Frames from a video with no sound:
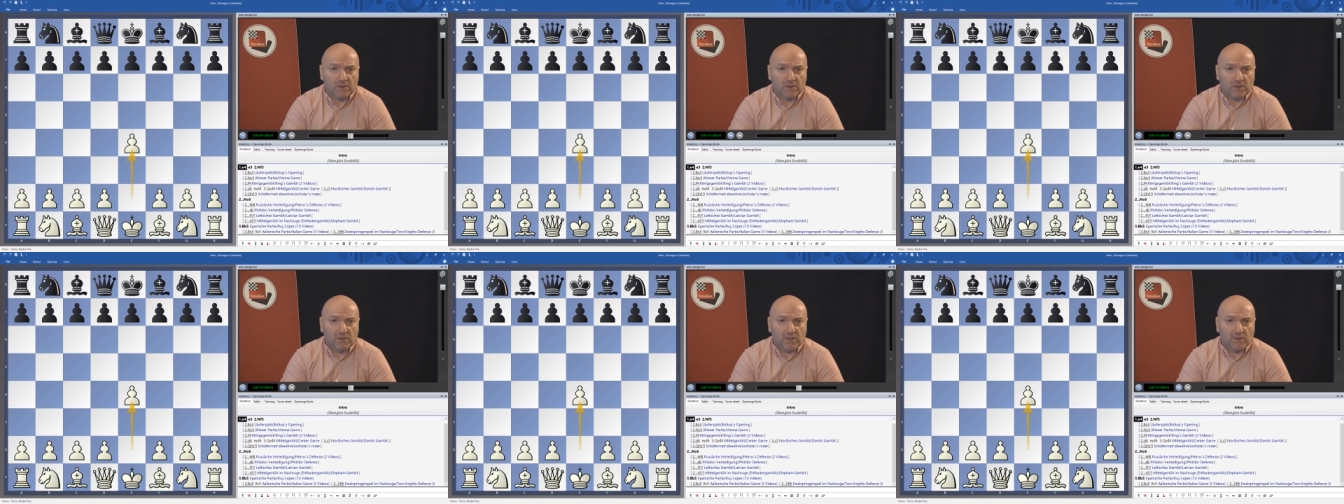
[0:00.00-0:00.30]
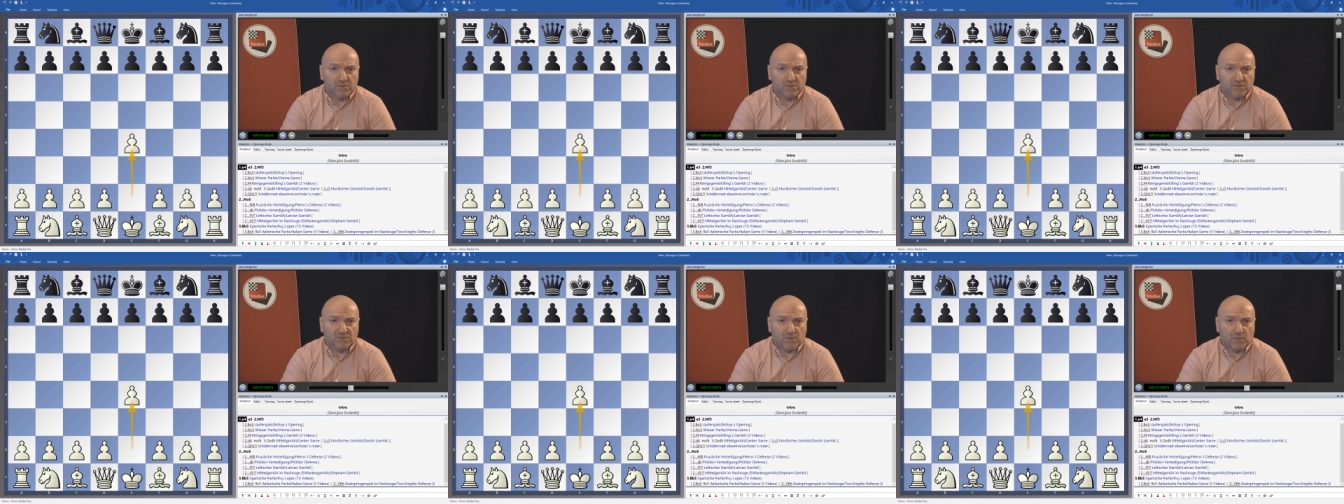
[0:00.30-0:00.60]

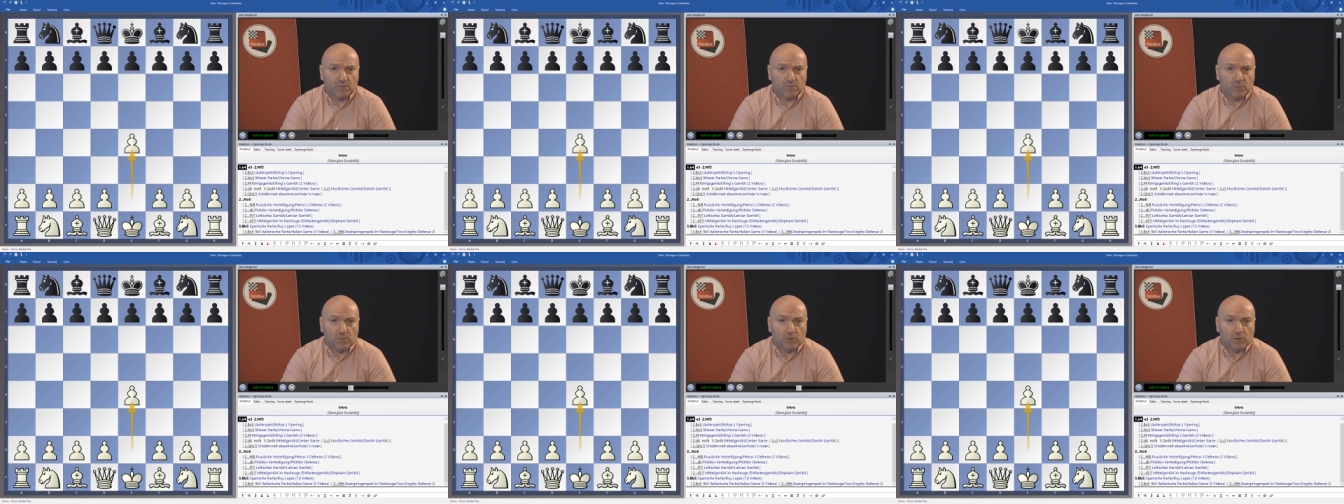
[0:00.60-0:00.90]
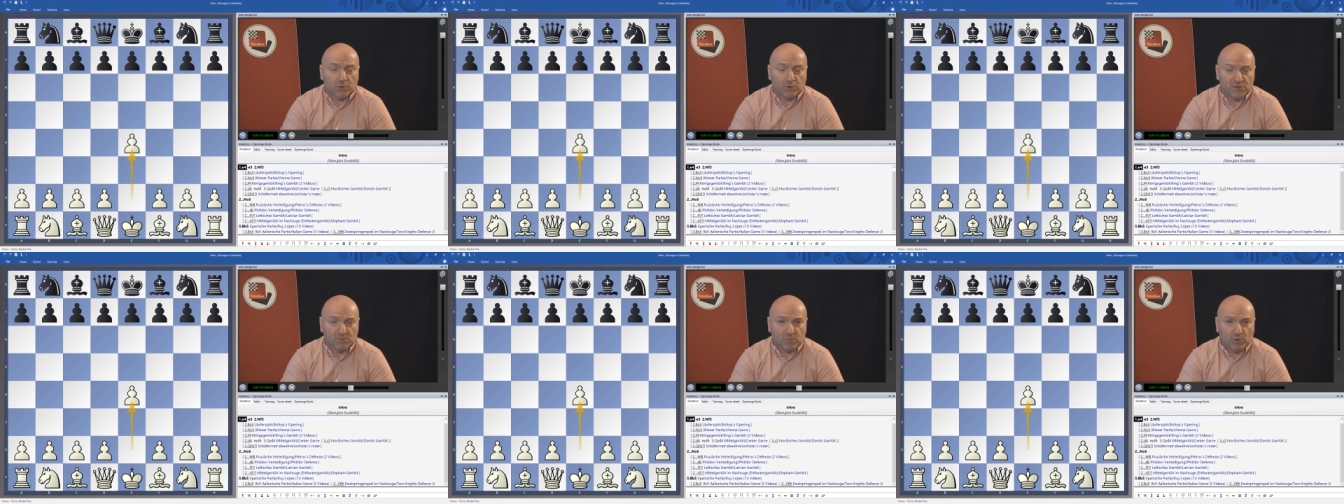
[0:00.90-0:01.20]
games from
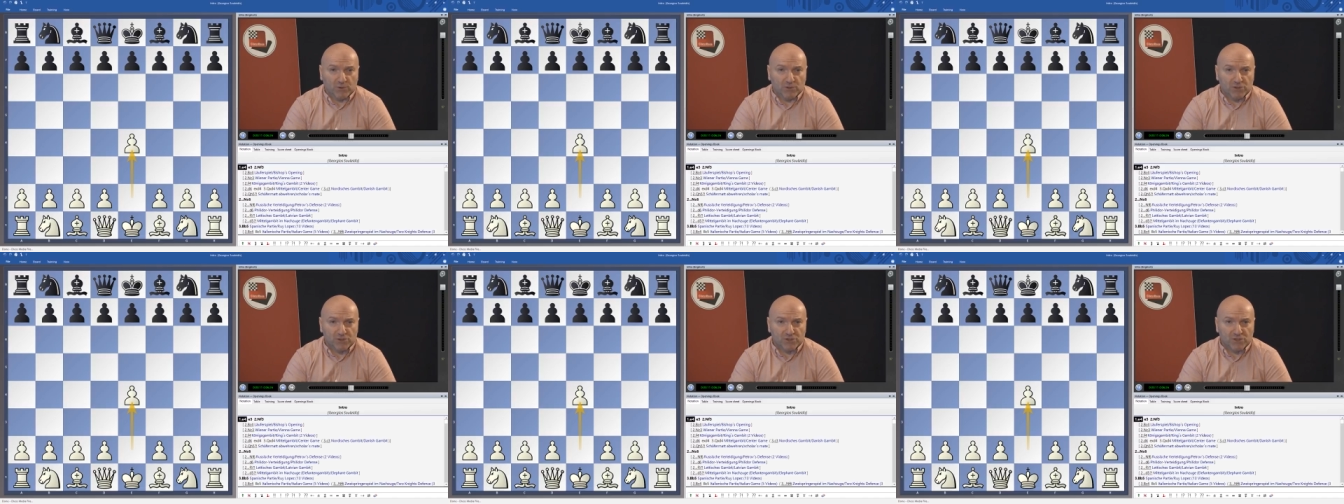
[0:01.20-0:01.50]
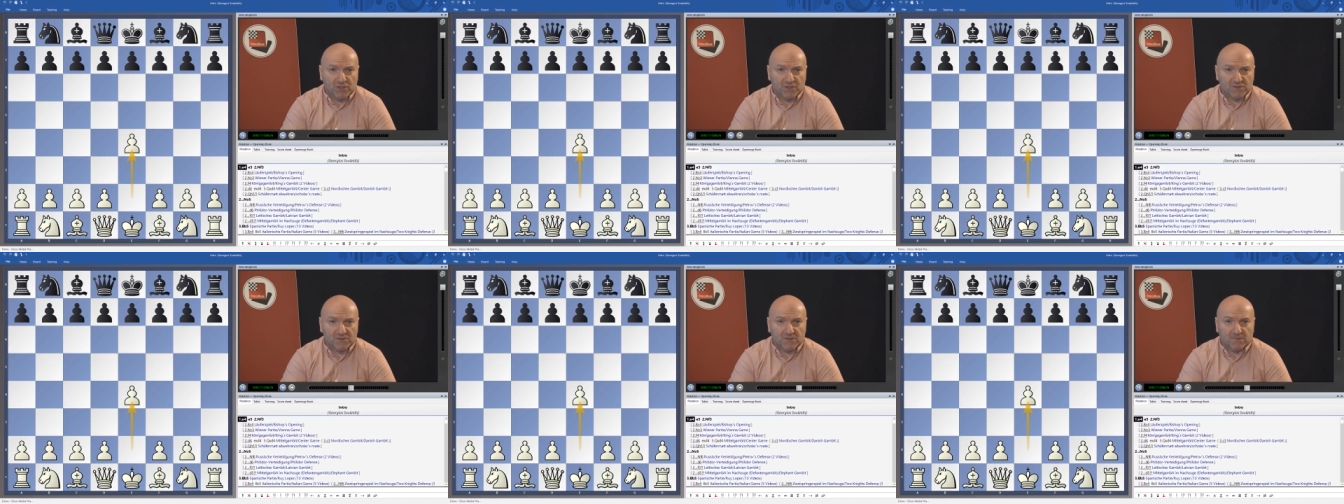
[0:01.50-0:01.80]
correspondence
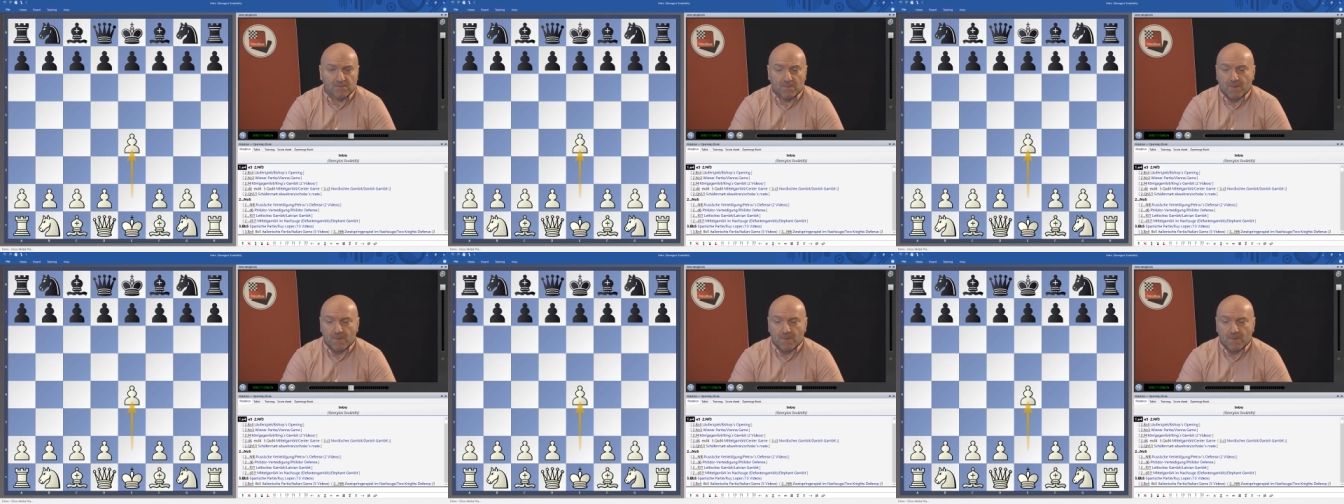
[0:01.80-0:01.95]
chess.